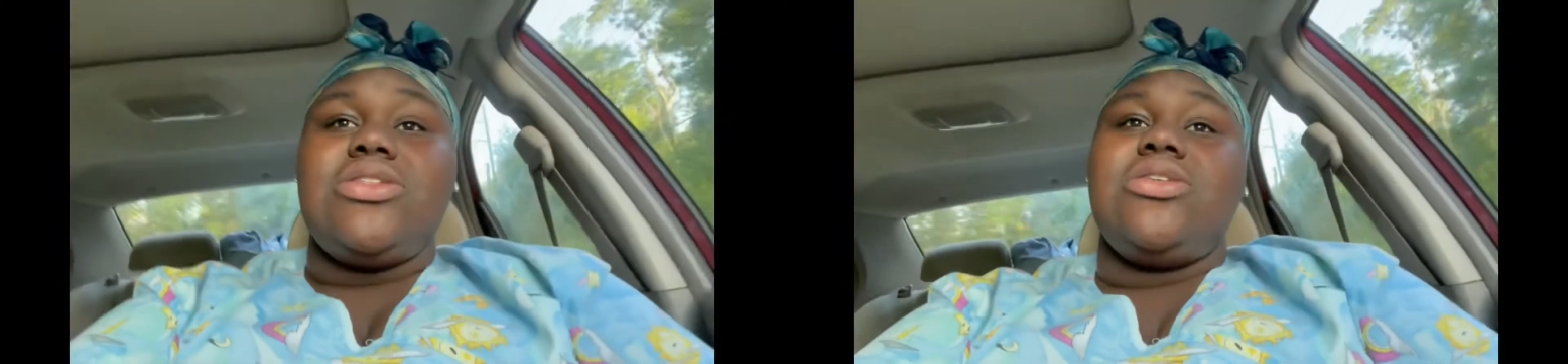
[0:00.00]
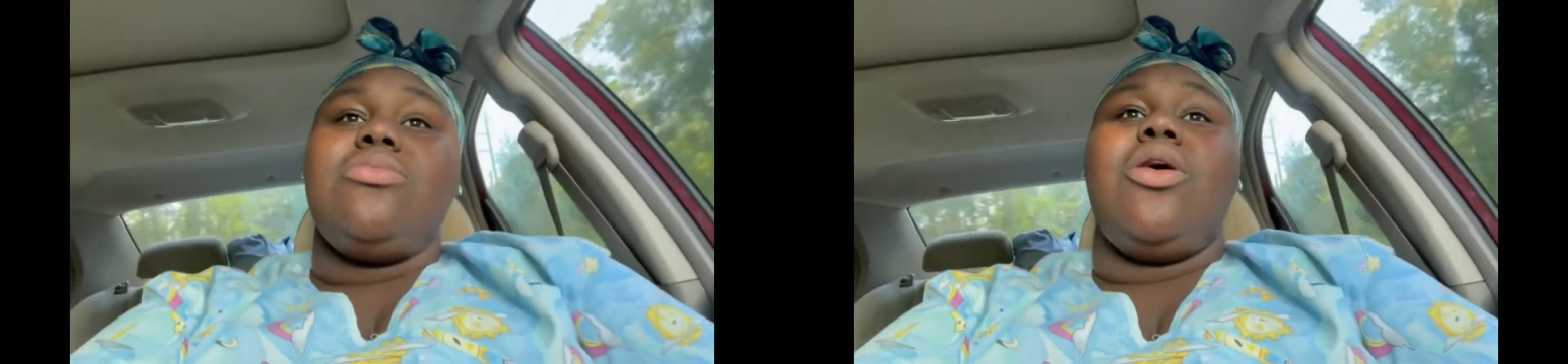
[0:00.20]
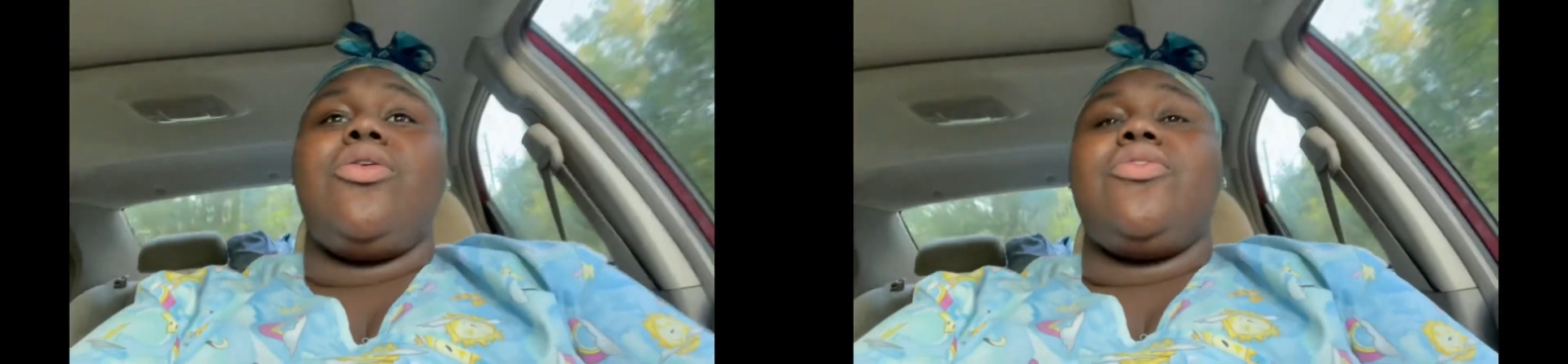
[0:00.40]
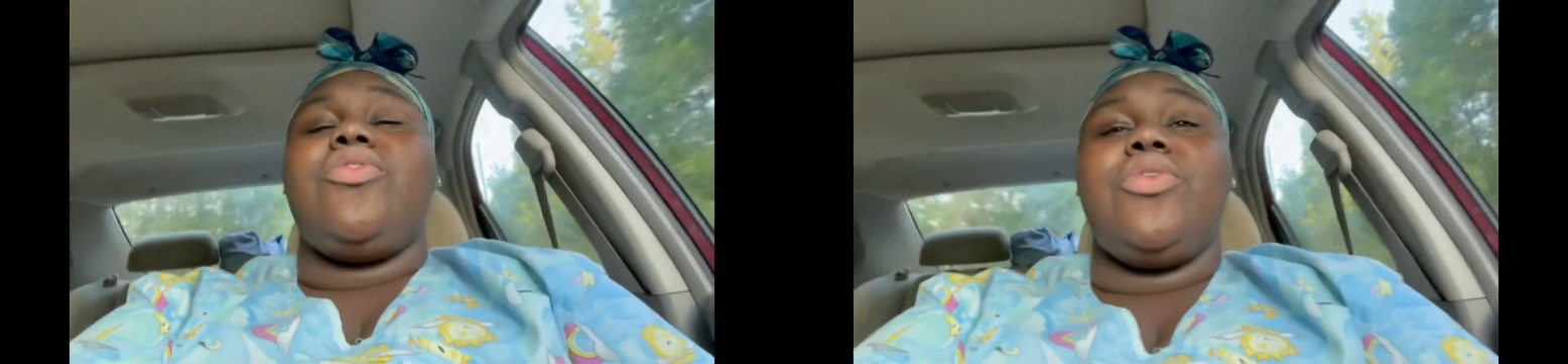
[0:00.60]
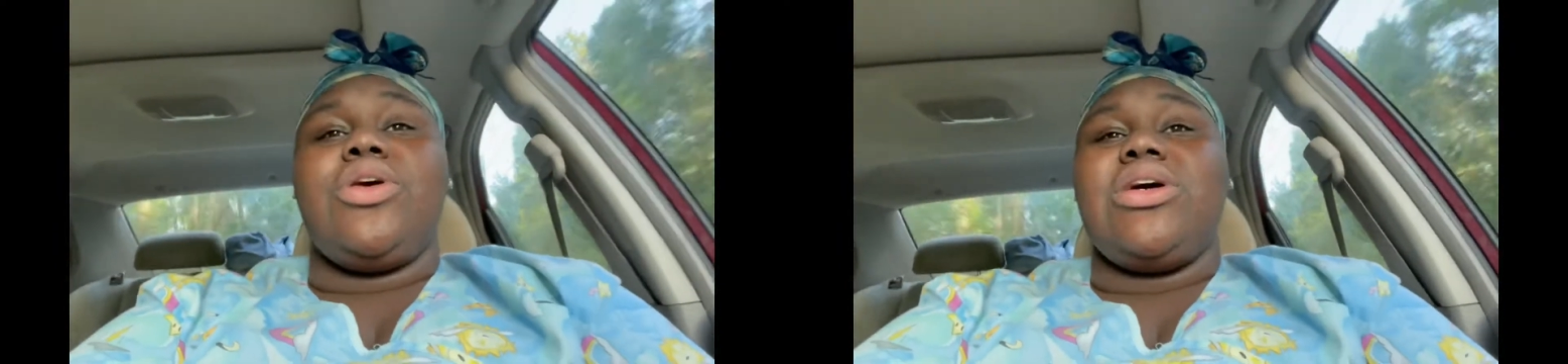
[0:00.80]
tomorrow
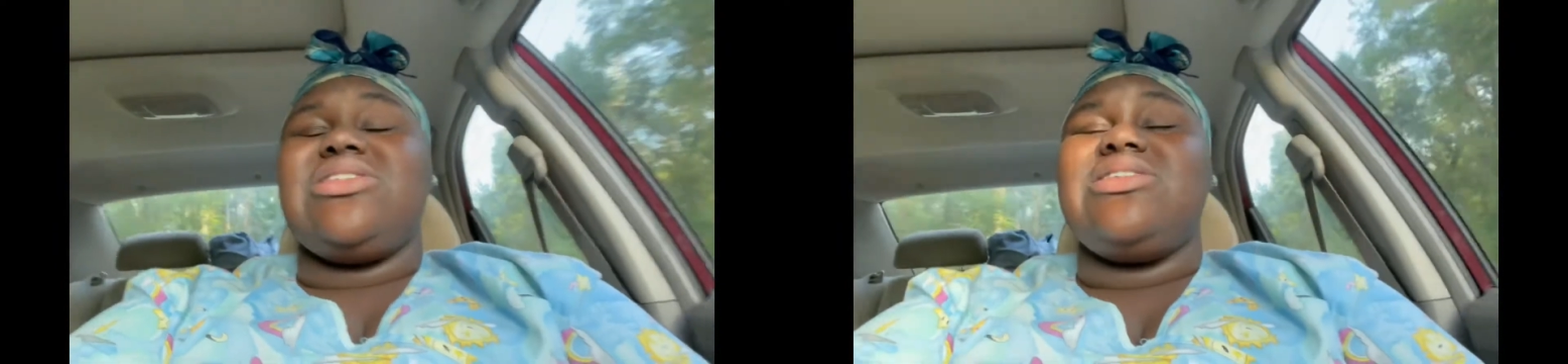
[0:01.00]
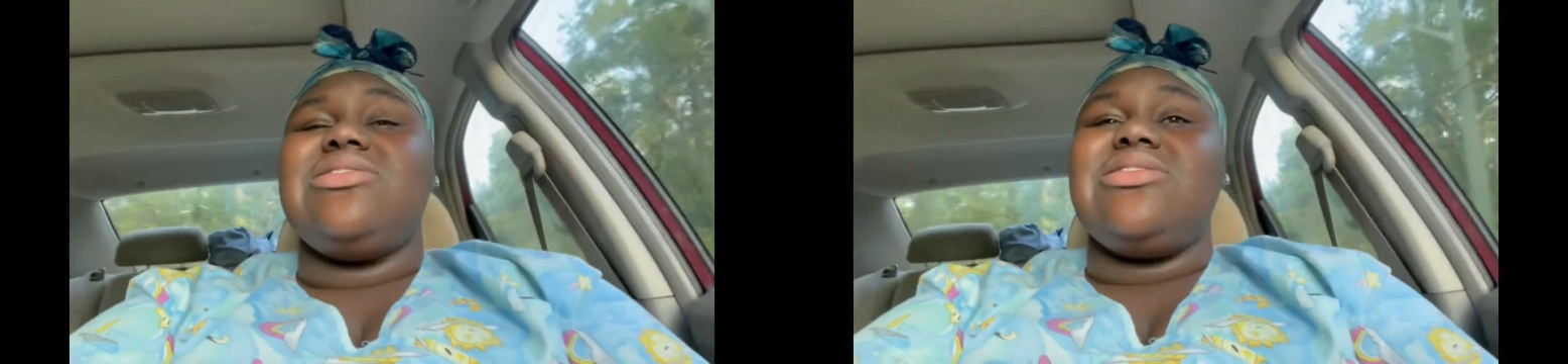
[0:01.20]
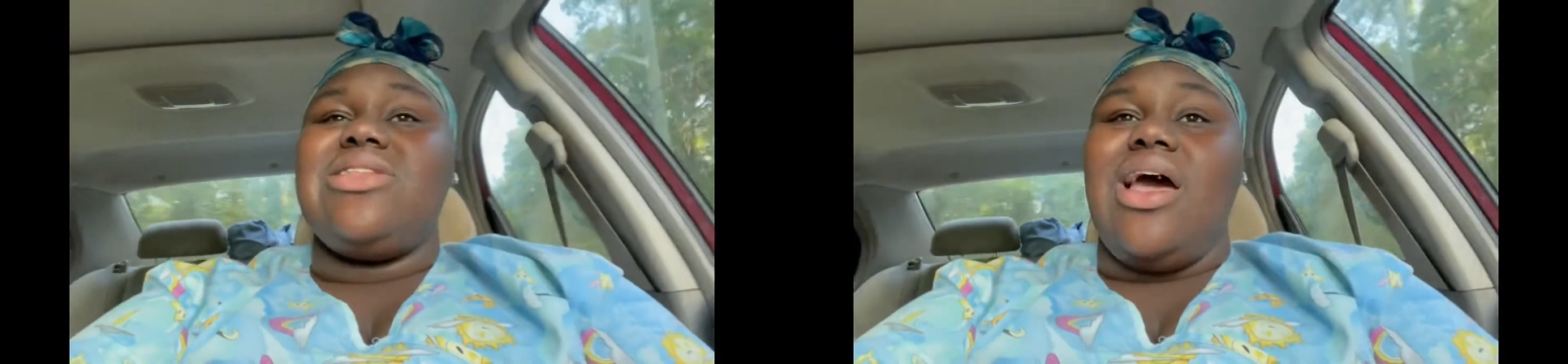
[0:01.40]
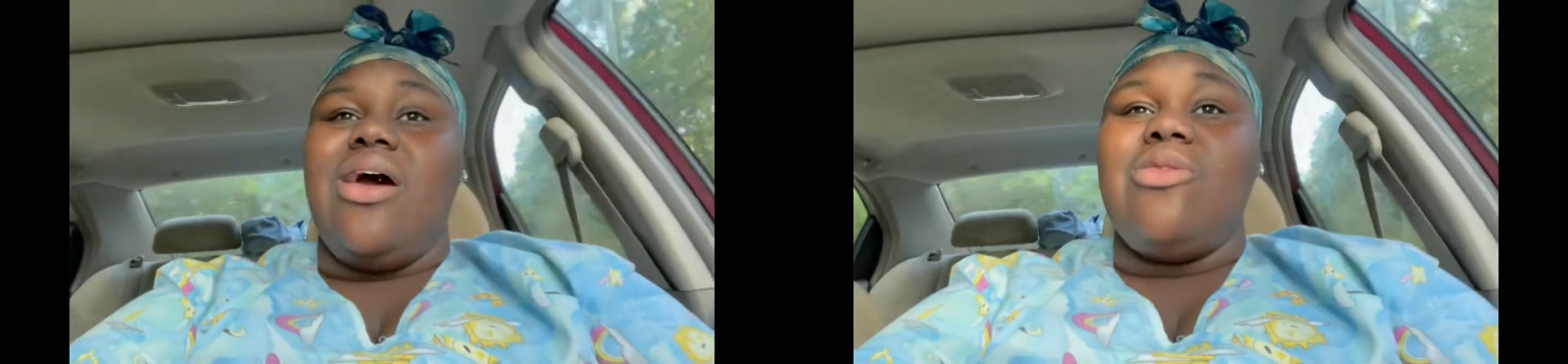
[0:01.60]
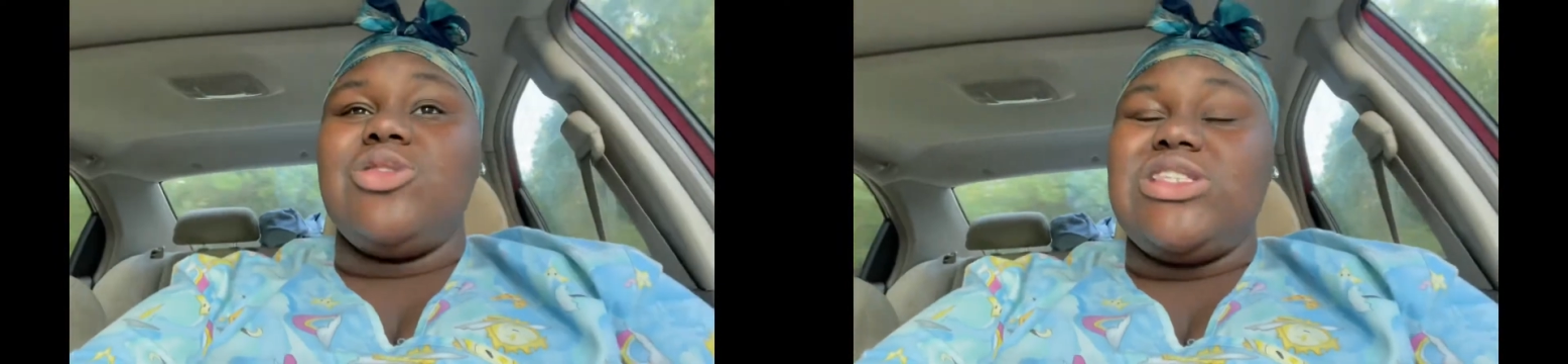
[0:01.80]
for real because it's
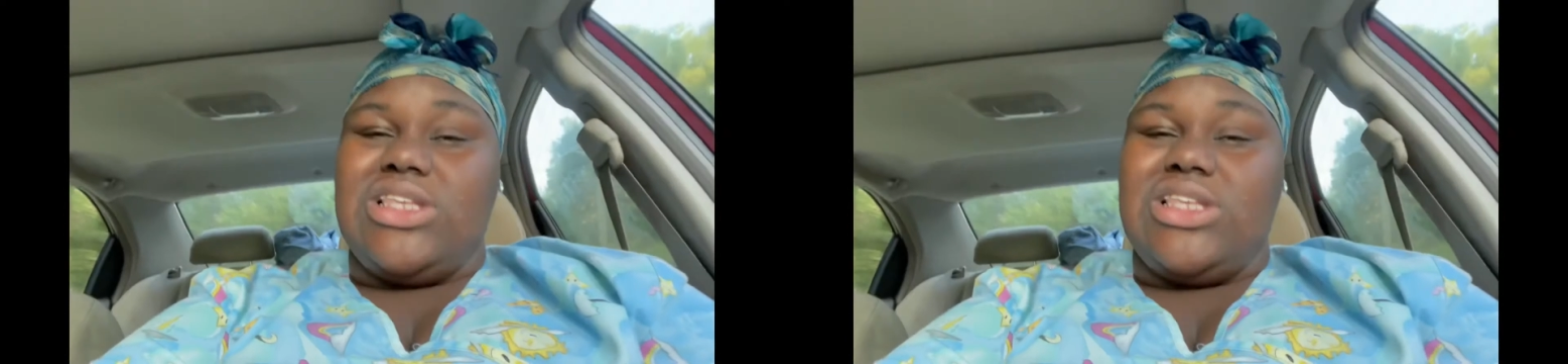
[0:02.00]
now